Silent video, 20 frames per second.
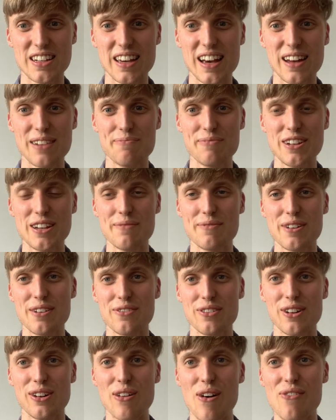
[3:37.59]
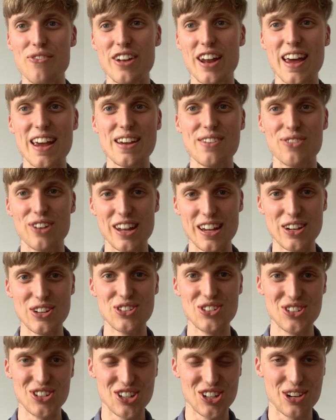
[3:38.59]
can be a bit of a love and hate
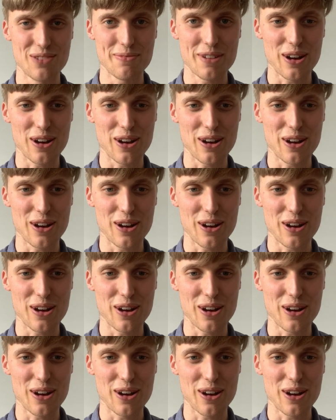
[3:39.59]
relationship.